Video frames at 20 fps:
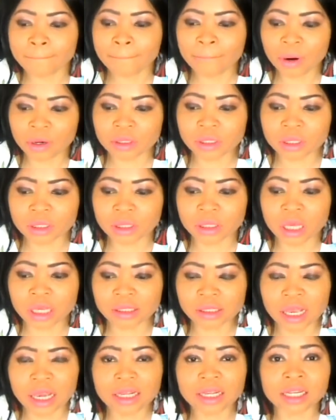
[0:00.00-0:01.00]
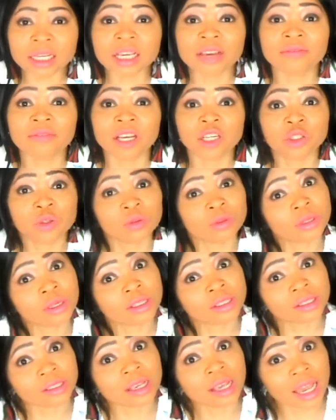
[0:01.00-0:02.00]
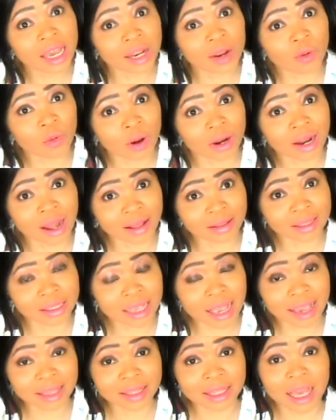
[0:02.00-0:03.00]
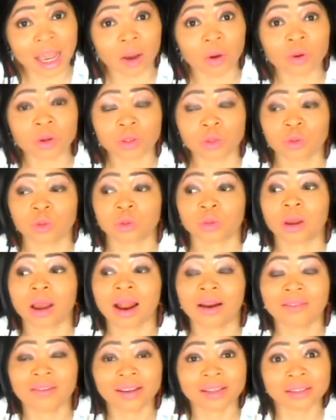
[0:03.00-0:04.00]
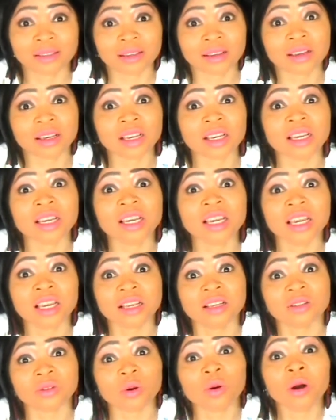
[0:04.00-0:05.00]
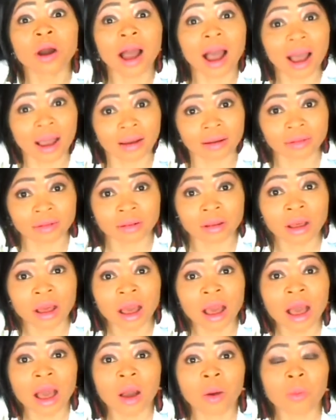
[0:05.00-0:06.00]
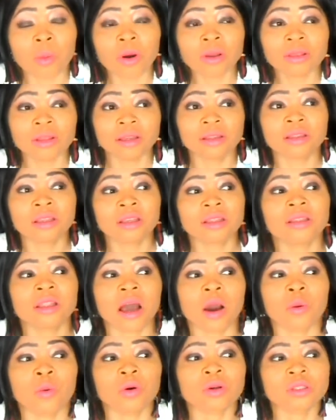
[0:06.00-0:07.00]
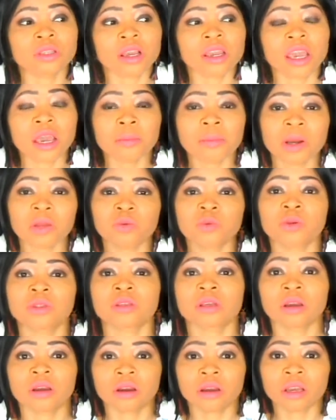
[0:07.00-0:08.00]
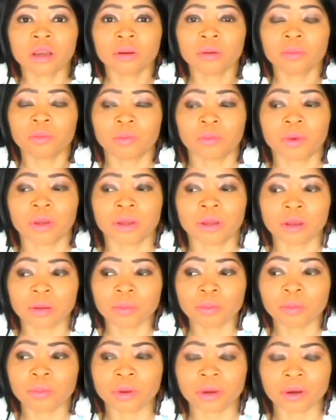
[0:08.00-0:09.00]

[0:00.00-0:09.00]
But they said if they should see anyone outside, they are going to arrest his or her. What they did now was they came out with a